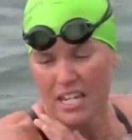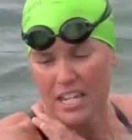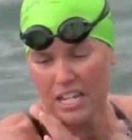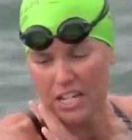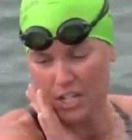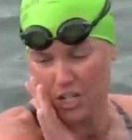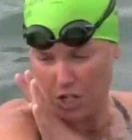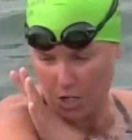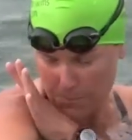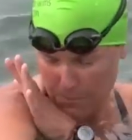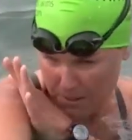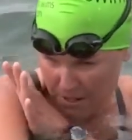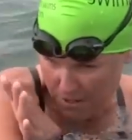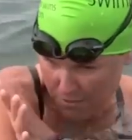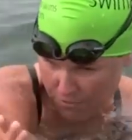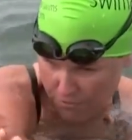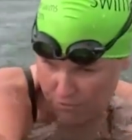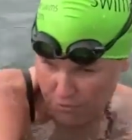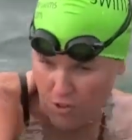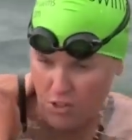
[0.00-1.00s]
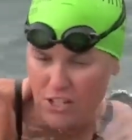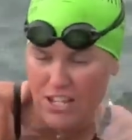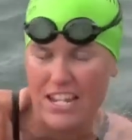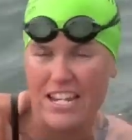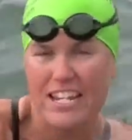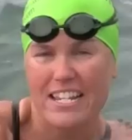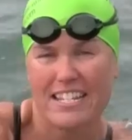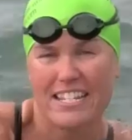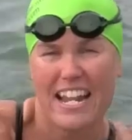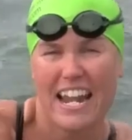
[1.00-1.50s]
It should be fully
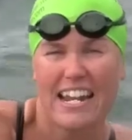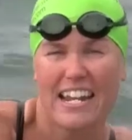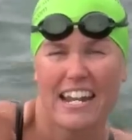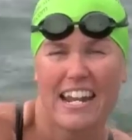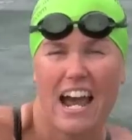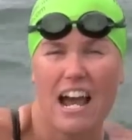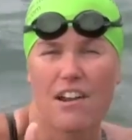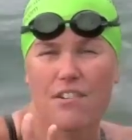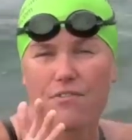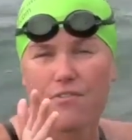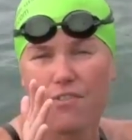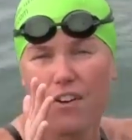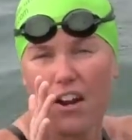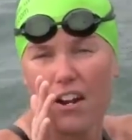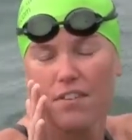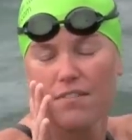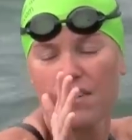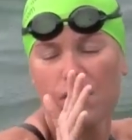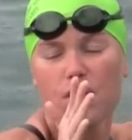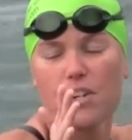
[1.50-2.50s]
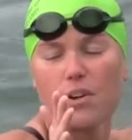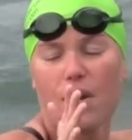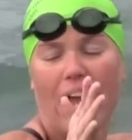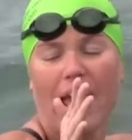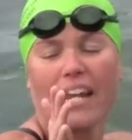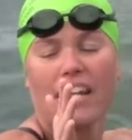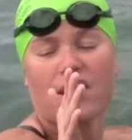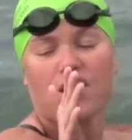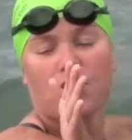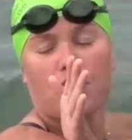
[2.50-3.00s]
extended out in front of you,
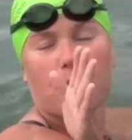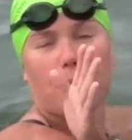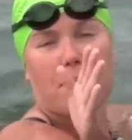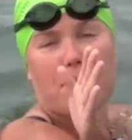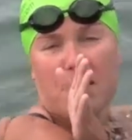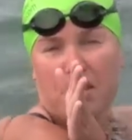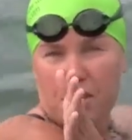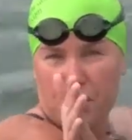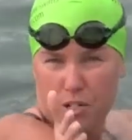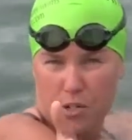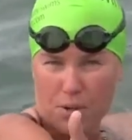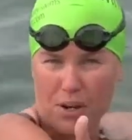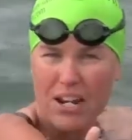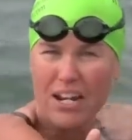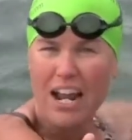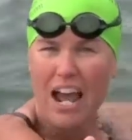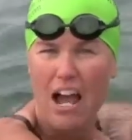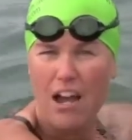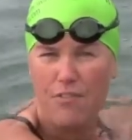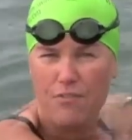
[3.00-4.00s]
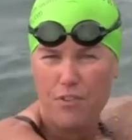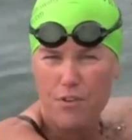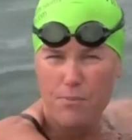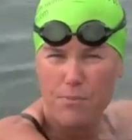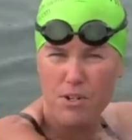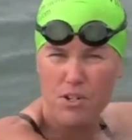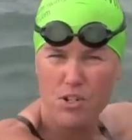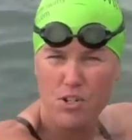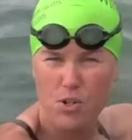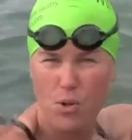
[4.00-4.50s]
and it should be straight out from
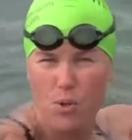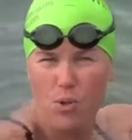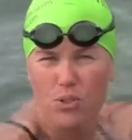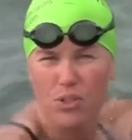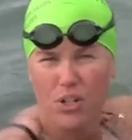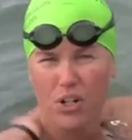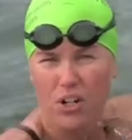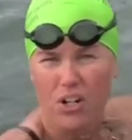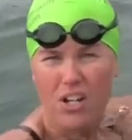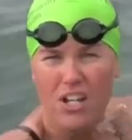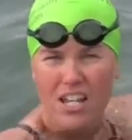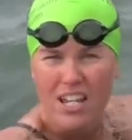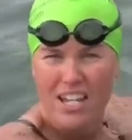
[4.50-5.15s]
your shoulder,